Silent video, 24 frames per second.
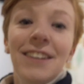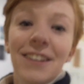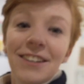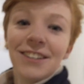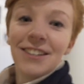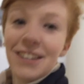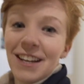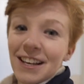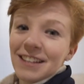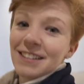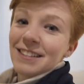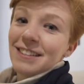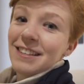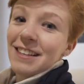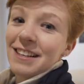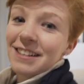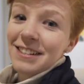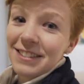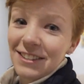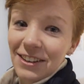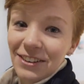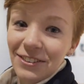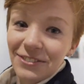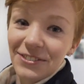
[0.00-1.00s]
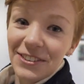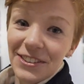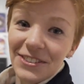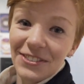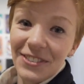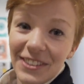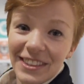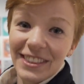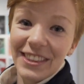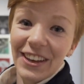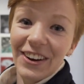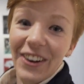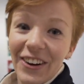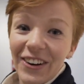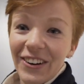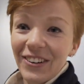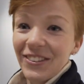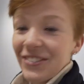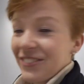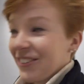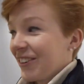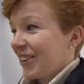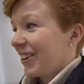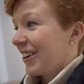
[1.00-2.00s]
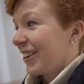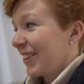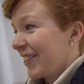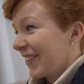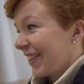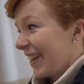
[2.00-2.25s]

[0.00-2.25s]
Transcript: She has to take selfies with the art for her